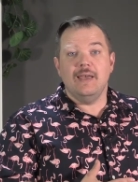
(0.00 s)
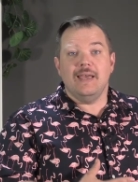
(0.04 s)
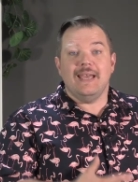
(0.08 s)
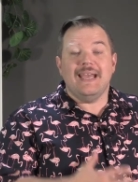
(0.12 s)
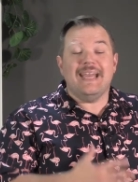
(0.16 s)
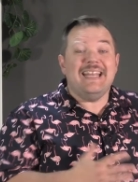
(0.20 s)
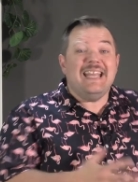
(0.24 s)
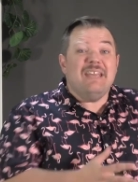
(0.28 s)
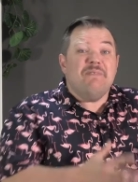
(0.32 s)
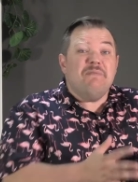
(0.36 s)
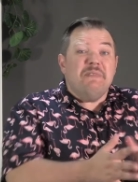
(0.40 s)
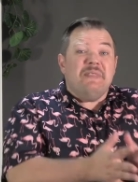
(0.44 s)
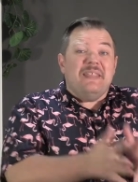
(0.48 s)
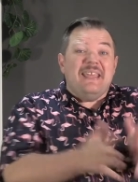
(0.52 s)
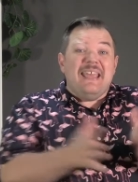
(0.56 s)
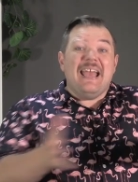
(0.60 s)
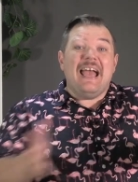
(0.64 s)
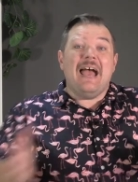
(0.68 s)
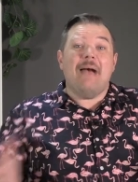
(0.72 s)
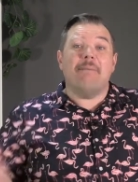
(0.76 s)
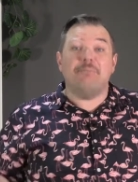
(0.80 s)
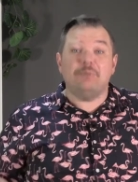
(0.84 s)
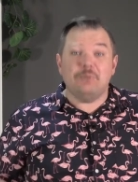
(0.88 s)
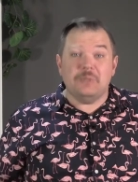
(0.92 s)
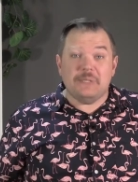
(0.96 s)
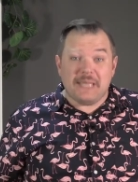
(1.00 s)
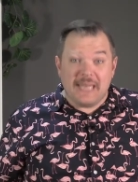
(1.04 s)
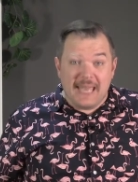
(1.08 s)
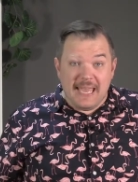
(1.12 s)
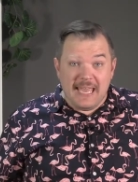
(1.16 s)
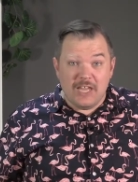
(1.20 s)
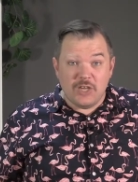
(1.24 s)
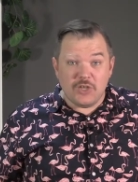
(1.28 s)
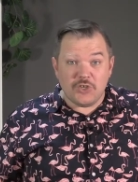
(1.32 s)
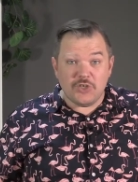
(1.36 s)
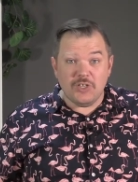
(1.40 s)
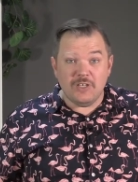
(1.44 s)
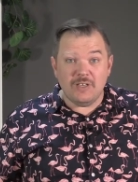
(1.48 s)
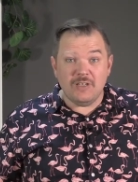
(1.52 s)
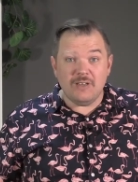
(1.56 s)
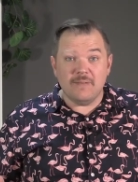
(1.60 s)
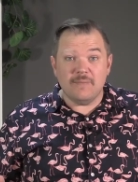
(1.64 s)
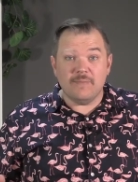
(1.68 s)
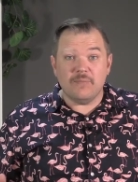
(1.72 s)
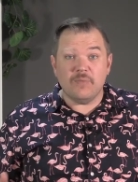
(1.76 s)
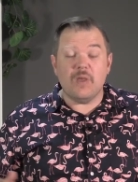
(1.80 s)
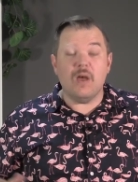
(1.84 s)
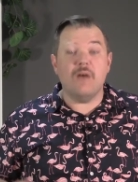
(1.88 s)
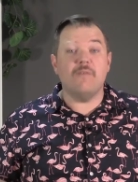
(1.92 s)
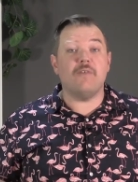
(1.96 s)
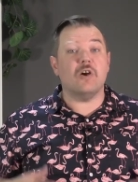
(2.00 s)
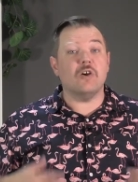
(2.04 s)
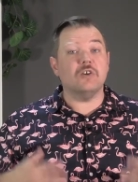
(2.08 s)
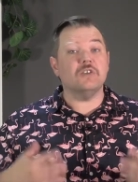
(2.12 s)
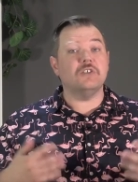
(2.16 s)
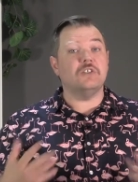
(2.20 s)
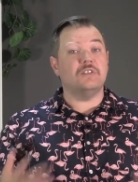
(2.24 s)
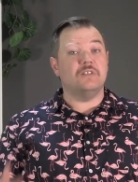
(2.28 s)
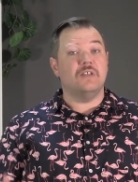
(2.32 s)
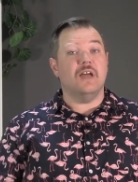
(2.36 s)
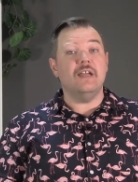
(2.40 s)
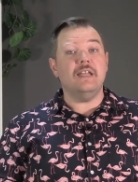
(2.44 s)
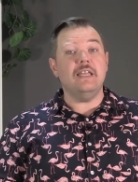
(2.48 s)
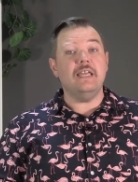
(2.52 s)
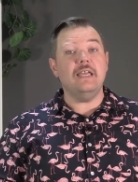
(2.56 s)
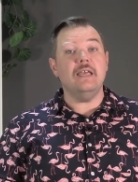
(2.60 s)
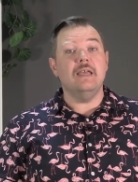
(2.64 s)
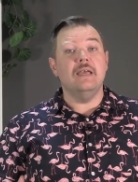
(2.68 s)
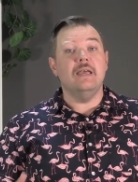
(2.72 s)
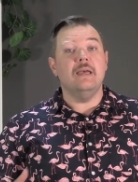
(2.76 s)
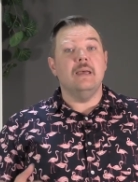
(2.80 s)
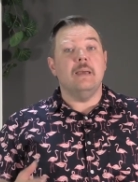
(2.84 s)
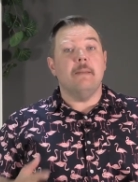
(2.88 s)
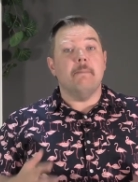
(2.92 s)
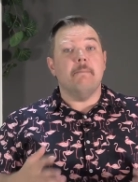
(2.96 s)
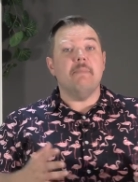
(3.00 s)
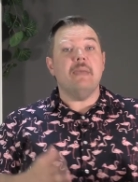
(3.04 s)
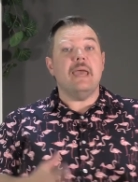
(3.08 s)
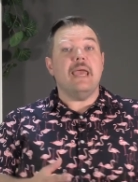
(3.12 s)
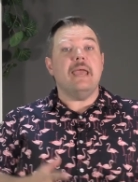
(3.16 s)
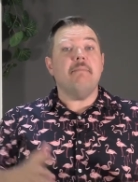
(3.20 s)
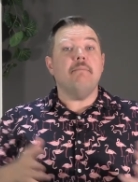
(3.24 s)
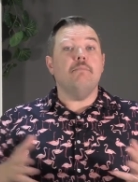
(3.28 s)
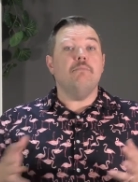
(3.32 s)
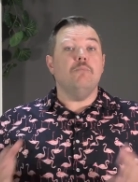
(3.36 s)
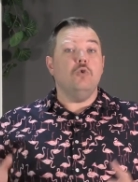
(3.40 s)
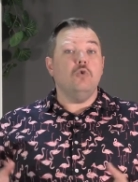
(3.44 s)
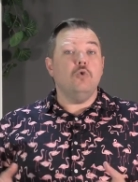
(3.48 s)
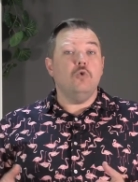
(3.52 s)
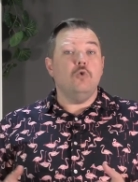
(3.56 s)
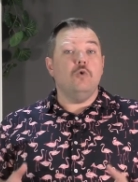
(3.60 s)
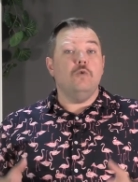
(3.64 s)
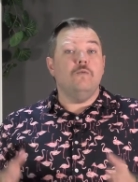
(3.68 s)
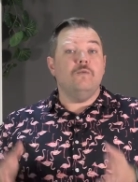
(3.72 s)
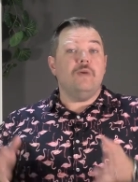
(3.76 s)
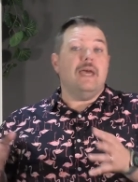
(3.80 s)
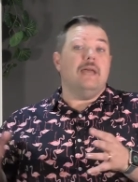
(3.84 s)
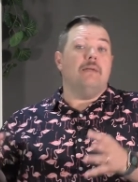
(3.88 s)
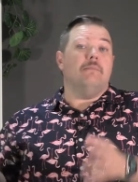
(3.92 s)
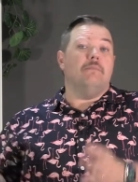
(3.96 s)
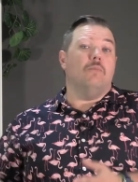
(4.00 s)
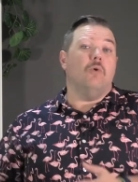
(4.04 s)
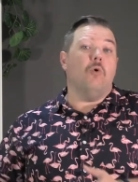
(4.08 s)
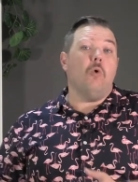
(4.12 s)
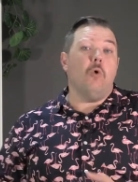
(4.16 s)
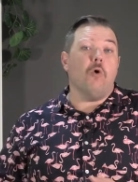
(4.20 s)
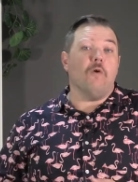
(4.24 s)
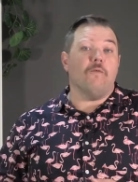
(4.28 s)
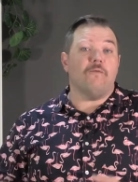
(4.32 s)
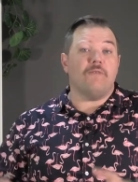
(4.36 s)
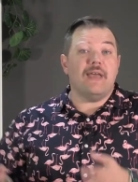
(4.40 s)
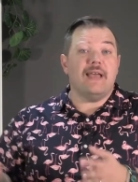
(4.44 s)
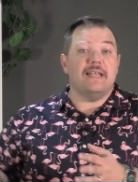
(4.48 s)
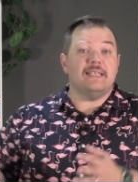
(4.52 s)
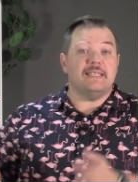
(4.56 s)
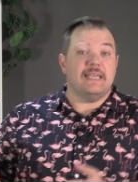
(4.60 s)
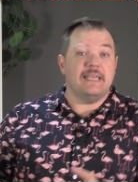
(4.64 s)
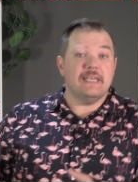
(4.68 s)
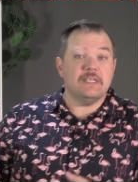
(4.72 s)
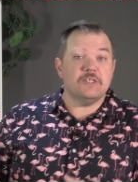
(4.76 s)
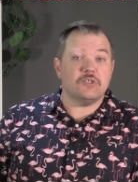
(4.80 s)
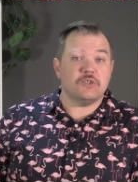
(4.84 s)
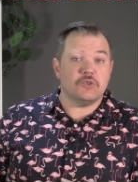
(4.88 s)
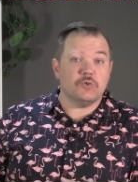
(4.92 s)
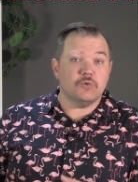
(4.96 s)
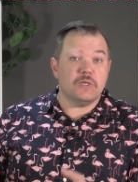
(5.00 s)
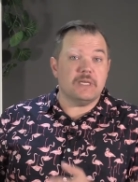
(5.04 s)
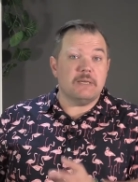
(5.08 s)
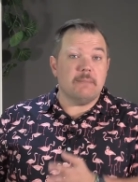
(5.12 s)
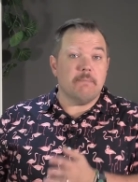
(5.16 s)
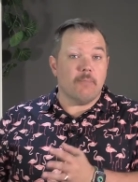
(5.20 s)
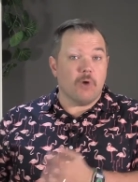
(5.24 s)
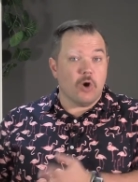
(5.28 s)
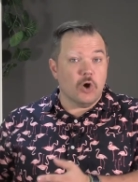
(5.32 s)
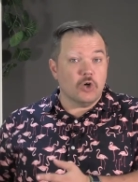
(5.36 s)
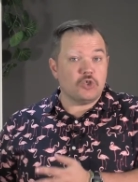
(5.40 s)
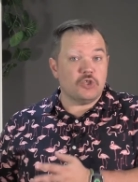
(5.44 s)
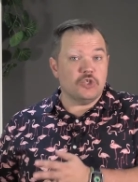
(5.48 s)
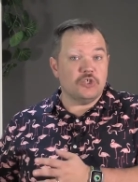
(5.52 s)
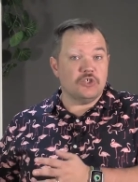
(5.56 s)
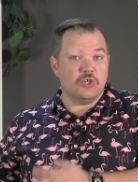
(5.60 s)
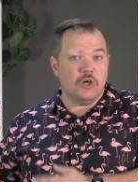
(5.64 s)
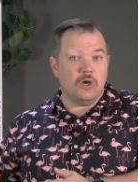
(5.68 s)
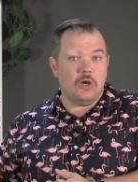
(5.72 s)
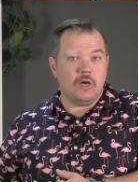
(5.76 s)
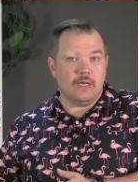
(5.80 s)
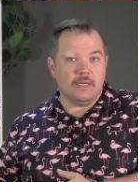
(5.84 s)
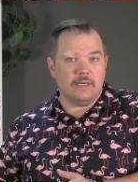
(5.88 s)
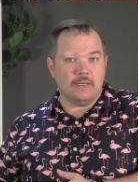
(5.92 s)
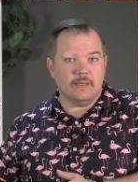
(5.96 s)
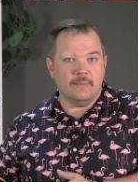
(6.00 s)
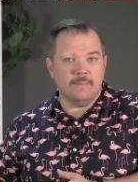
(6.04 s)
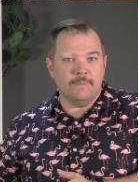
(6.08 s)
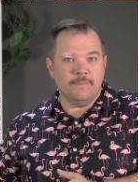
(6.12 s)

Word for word: And even the application of our study may move and morph as history marches on.